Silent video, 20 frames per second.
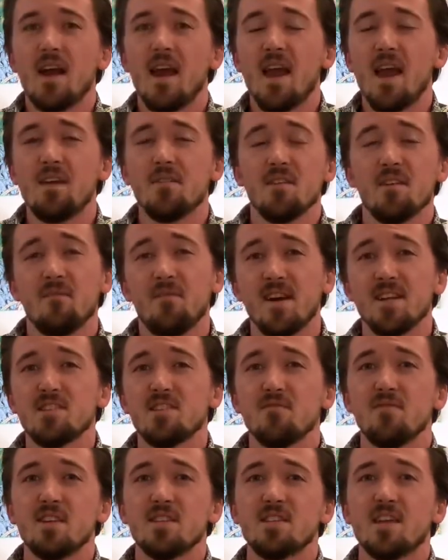And the events
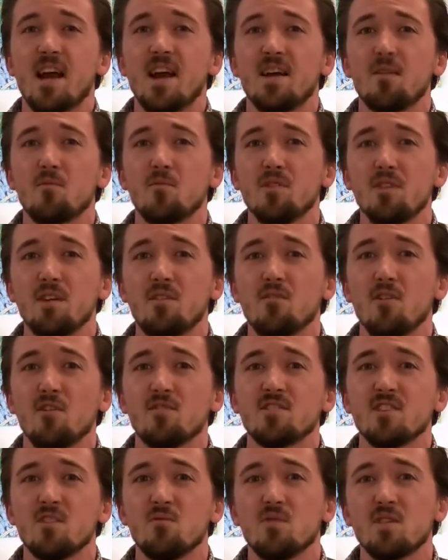of this tie in really
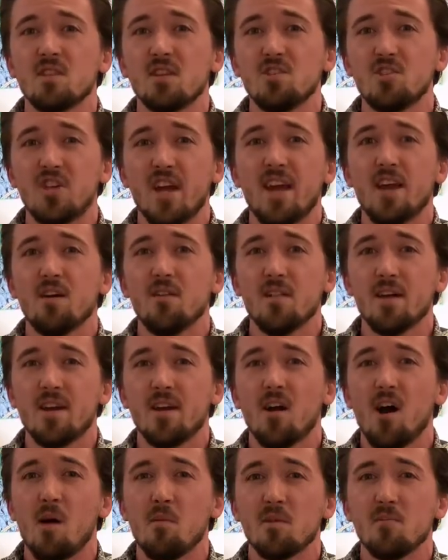closely with the JLA
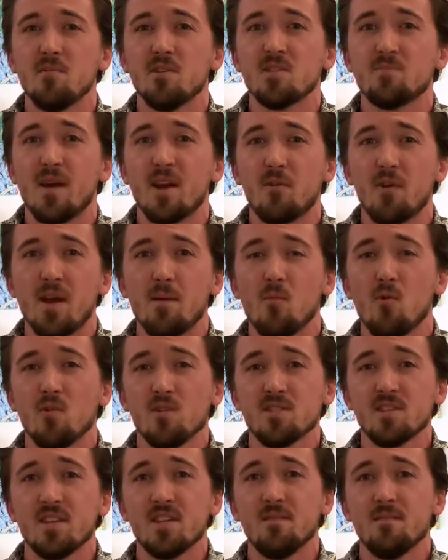Omnibus by Grant
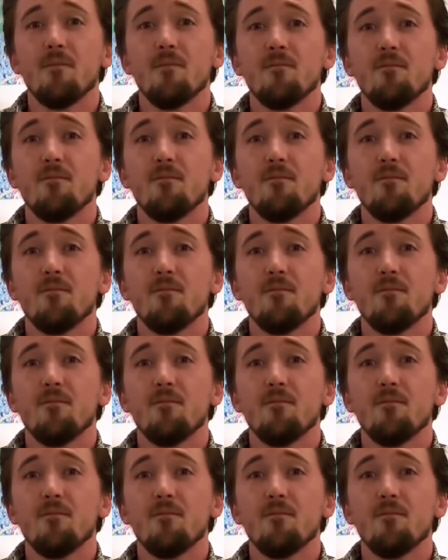Morrison.